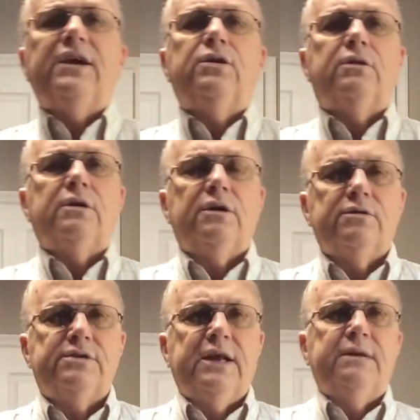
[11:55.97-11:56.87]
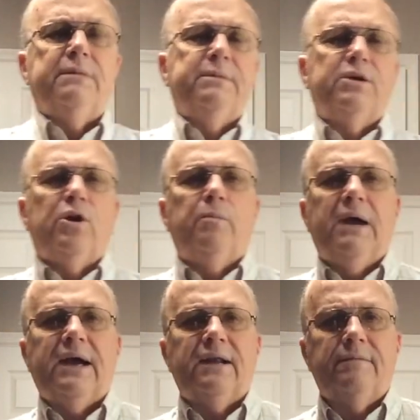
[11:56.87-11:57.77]
you can understand it. Maybe you can go
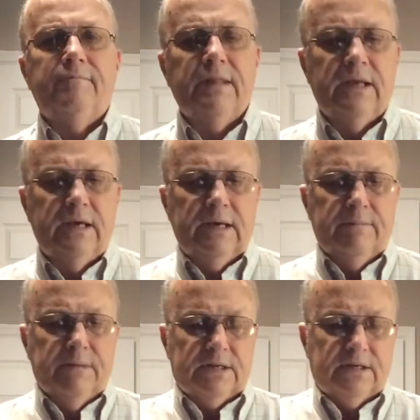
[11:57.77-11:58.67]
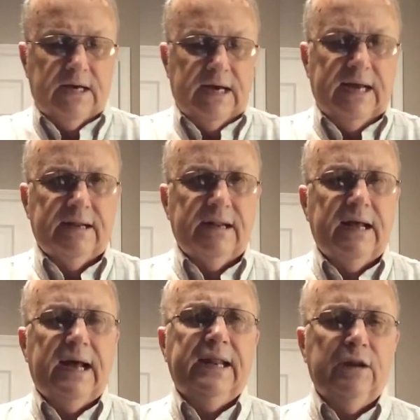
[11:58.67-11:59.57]
back. But
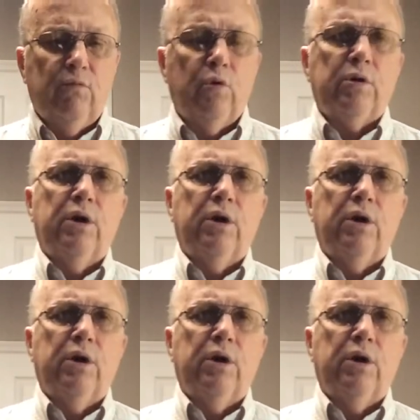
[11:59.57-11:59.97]
I didn't want to